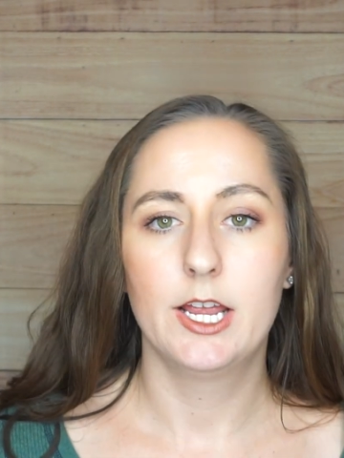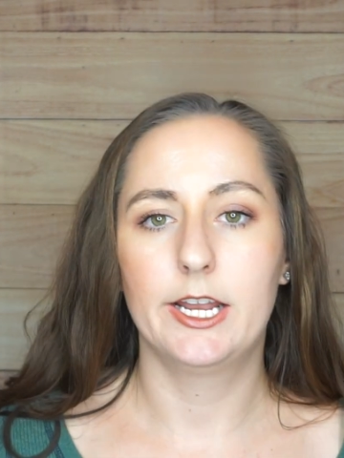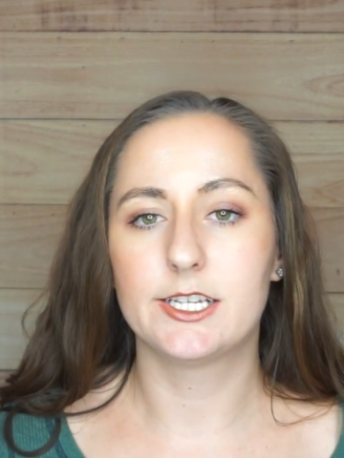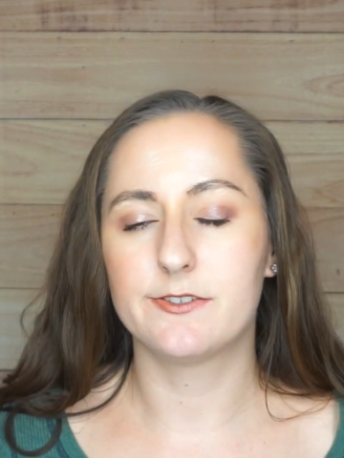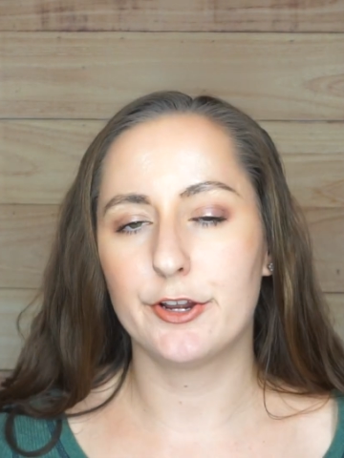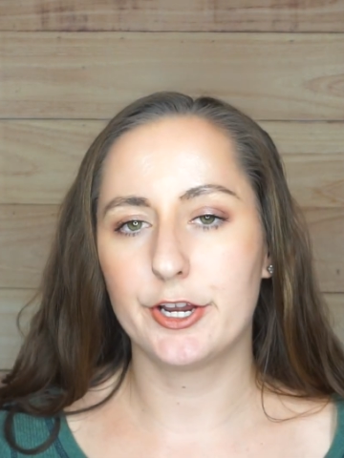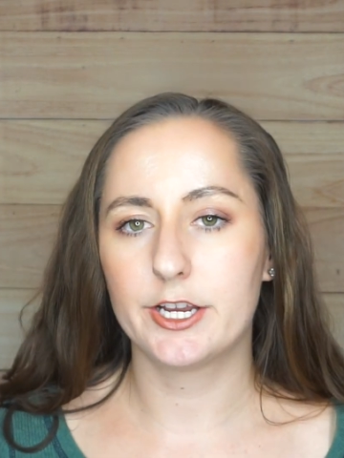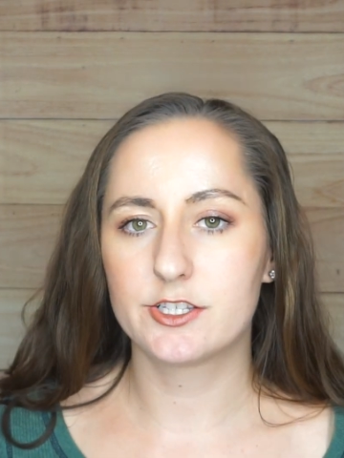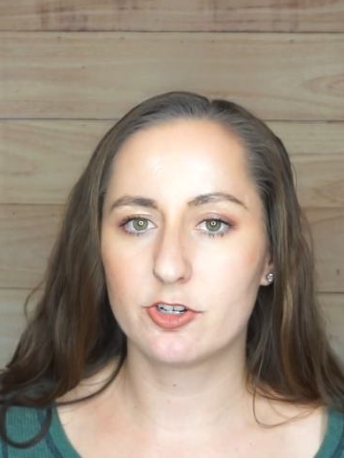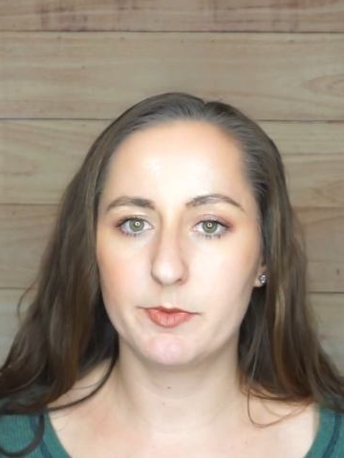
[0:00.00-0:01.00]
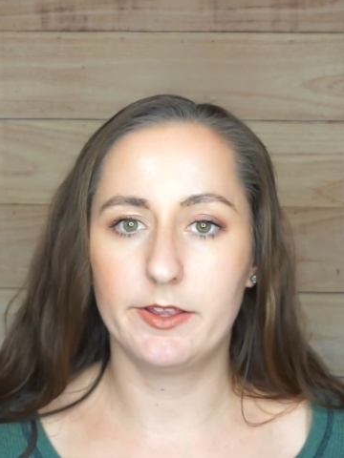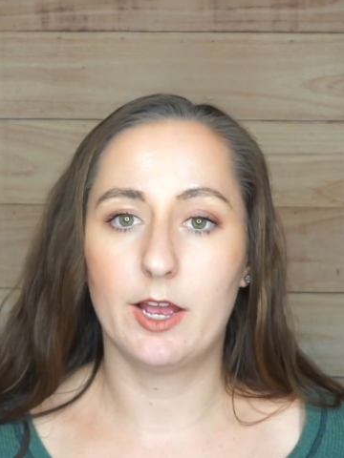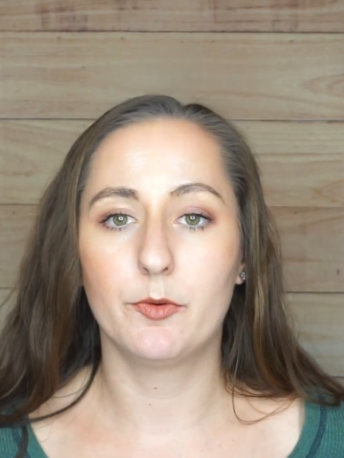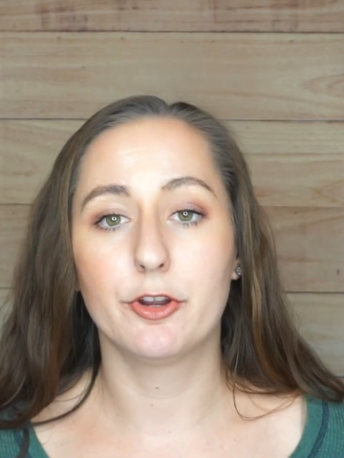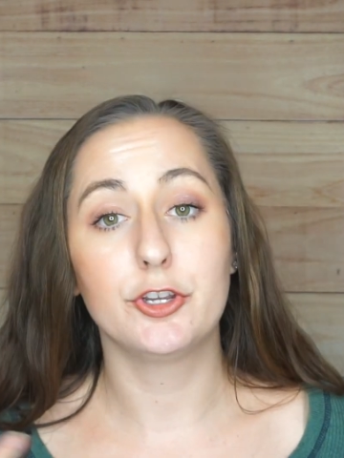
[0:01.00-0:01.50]
It is very concerning
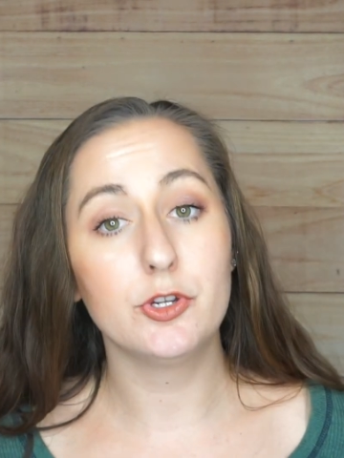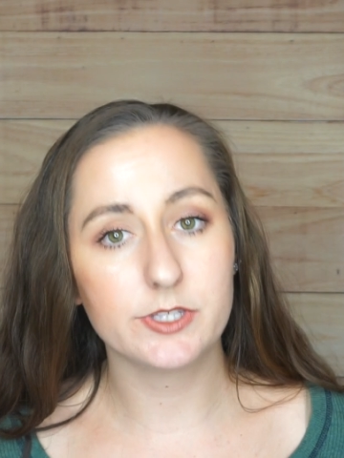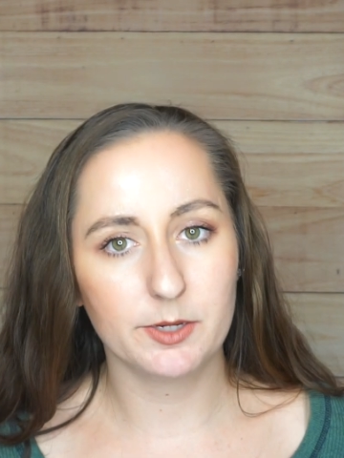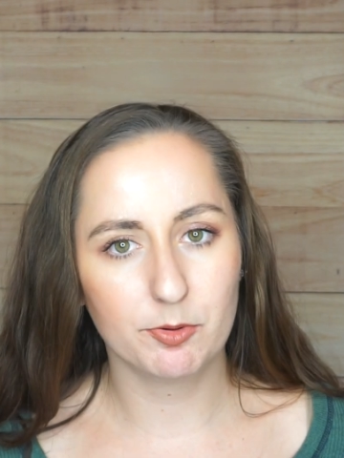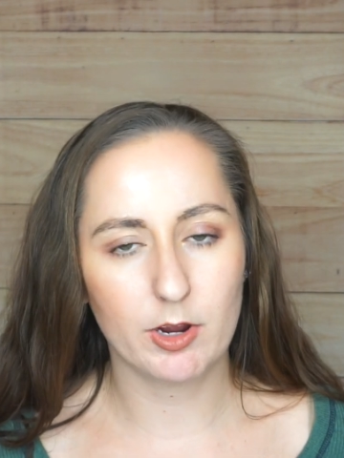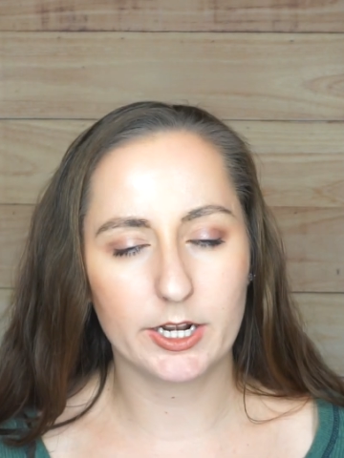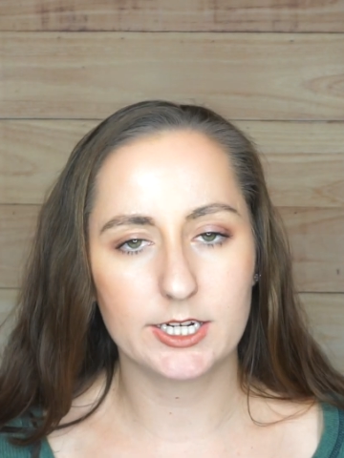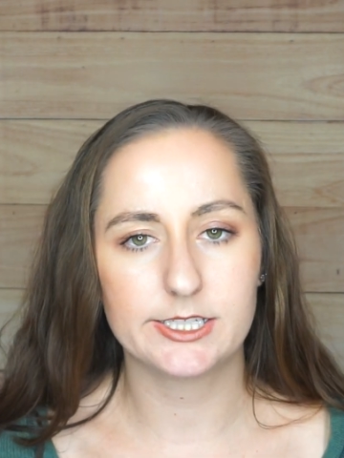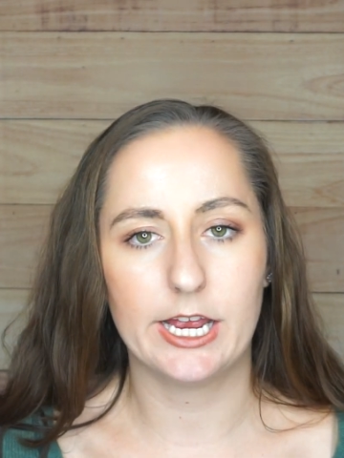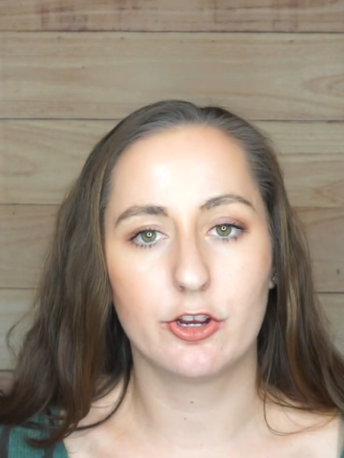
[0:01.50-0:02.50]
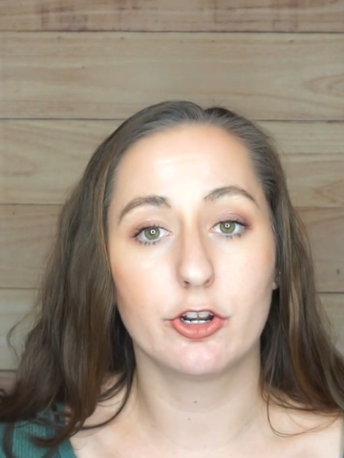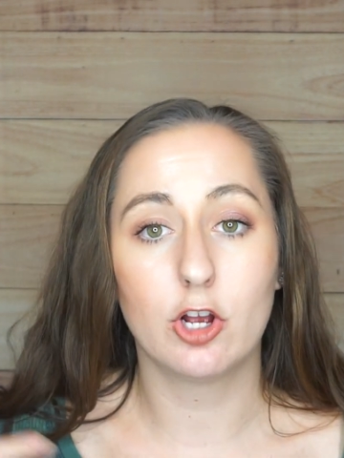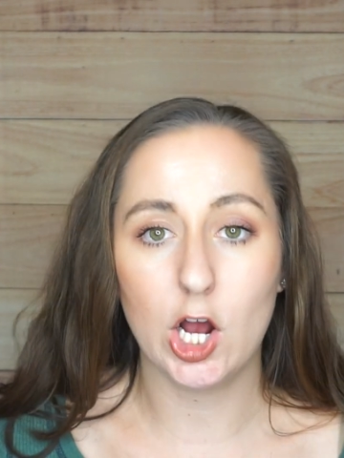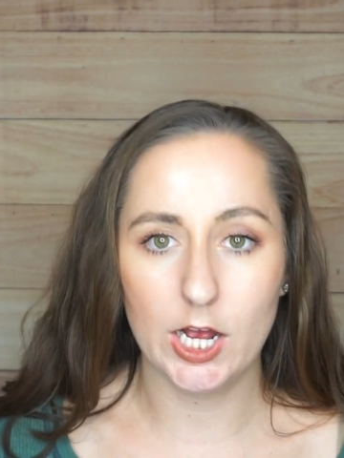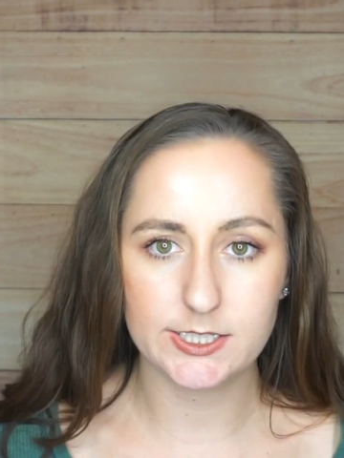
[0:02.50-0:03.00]
that we are using products that could
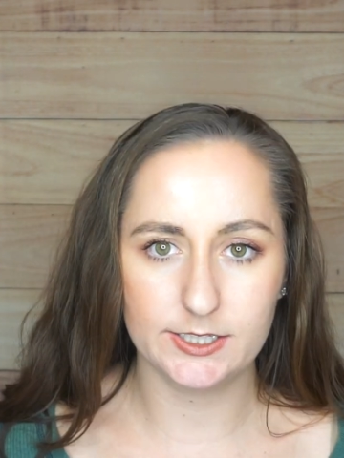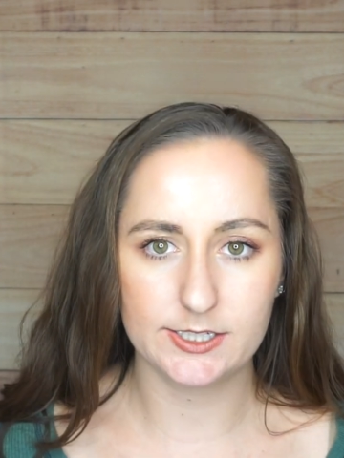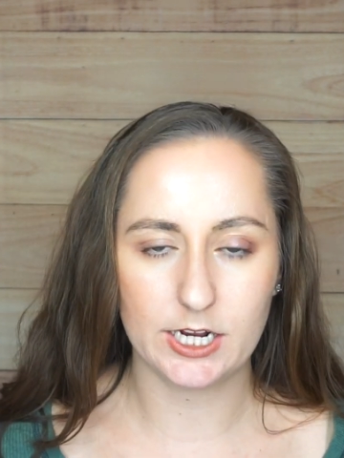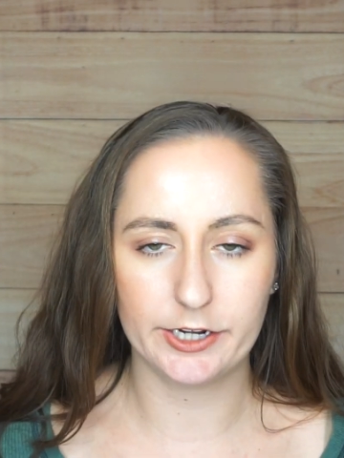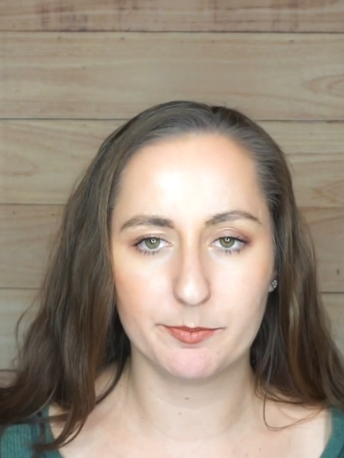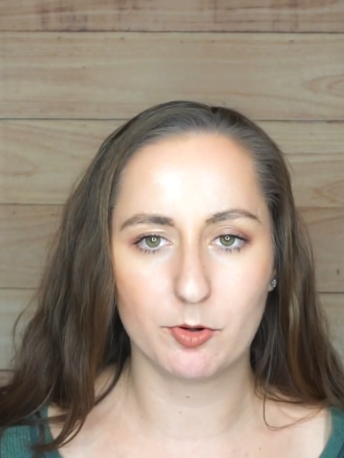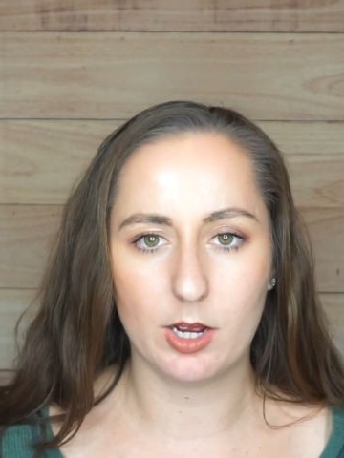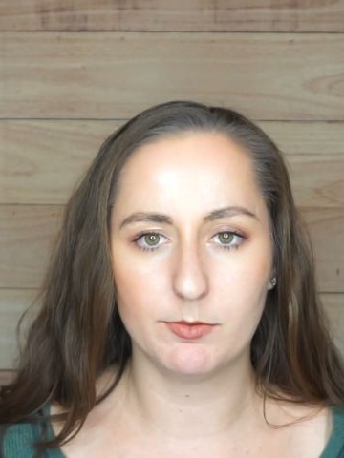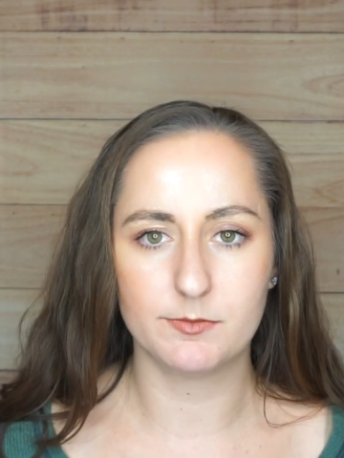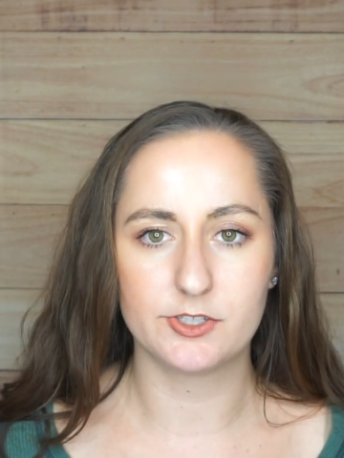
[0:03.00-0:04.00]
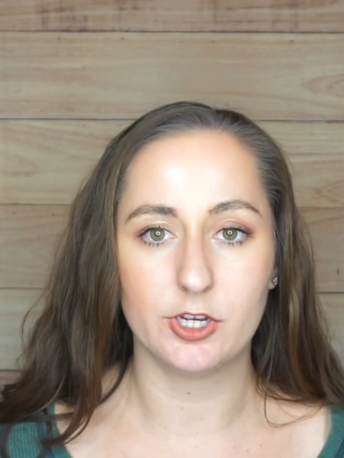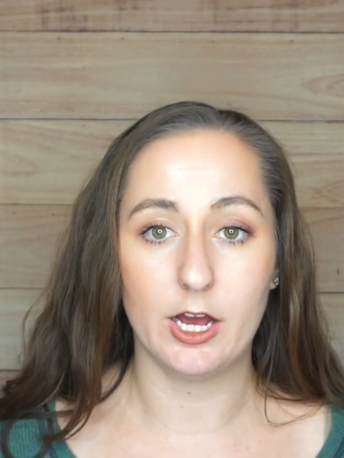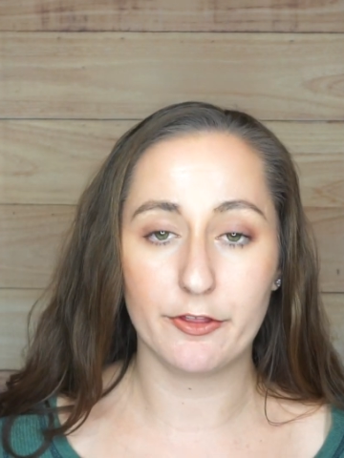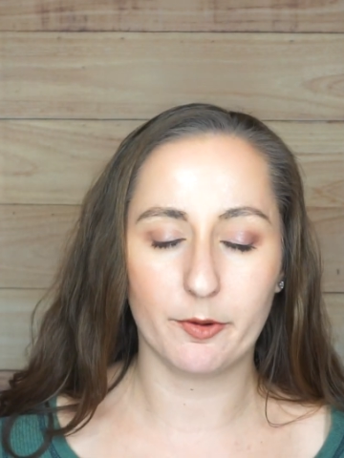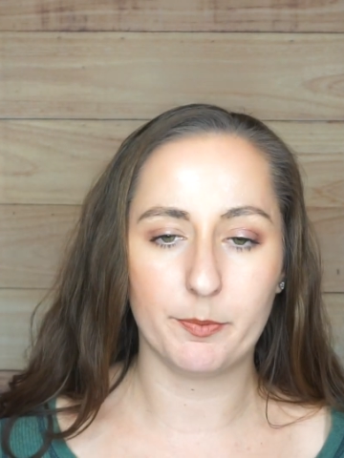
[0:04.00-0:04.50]
cause these kind of problems to
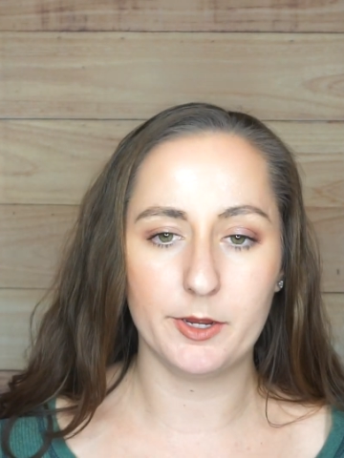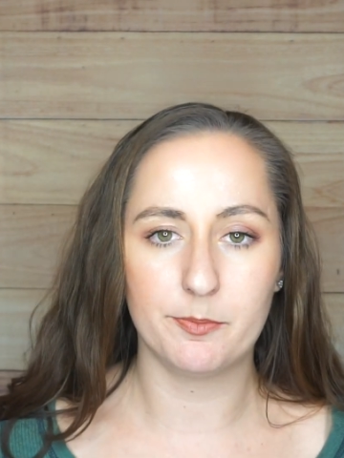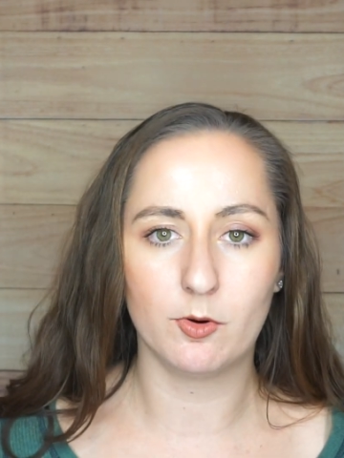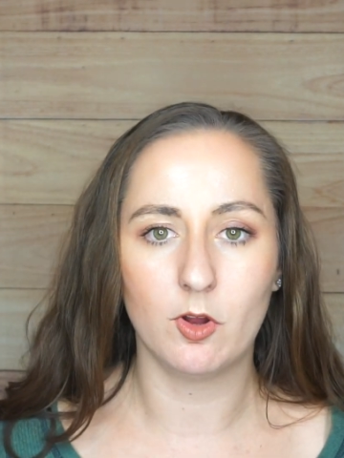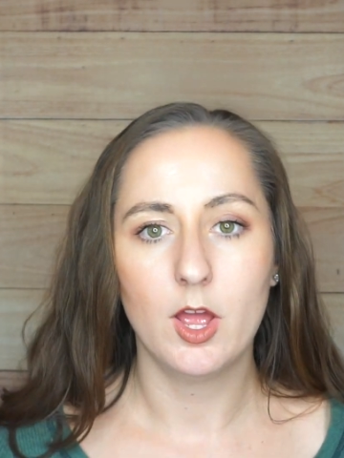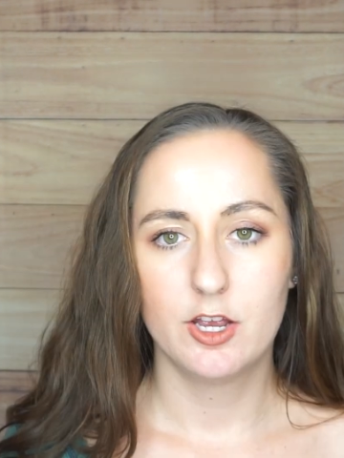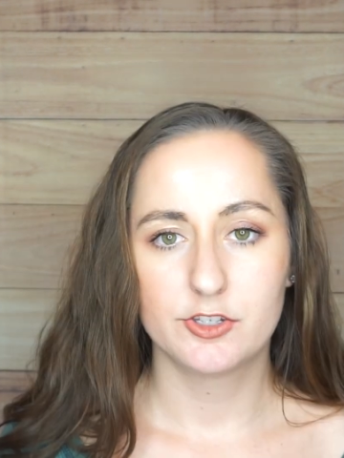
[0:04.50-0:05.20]
other people.